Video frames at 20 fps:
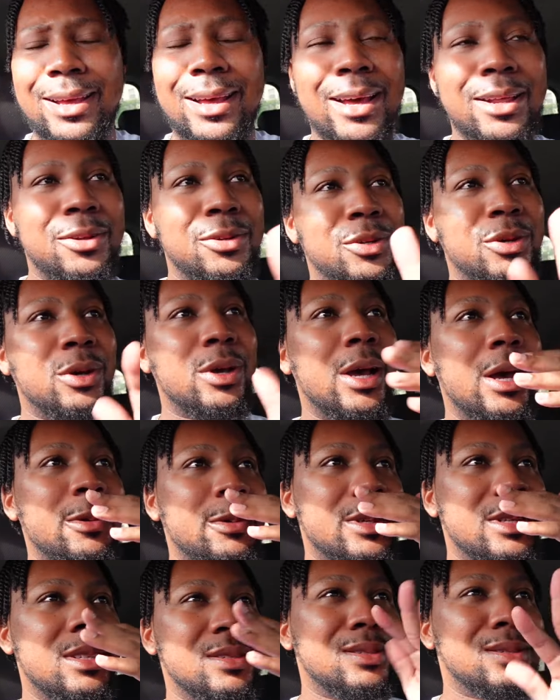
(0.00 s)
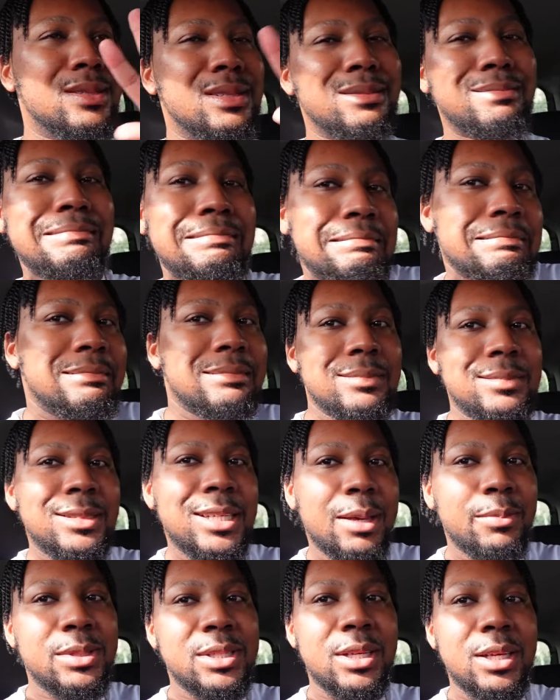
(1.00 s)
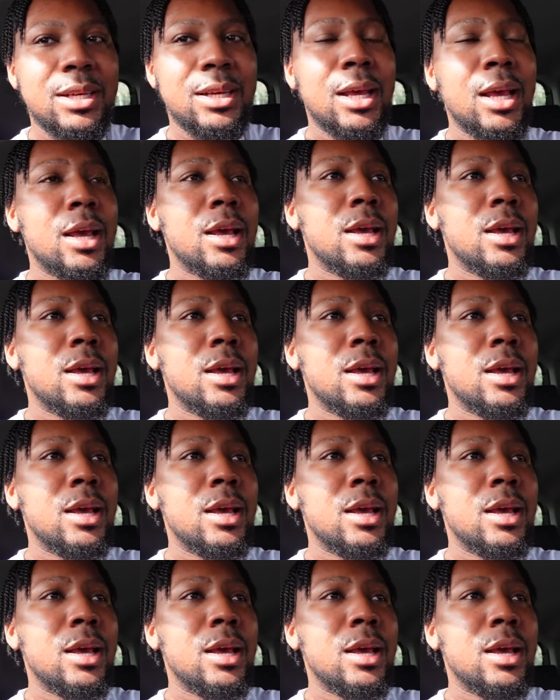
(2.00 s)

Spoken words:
I don't know, I was tipsy,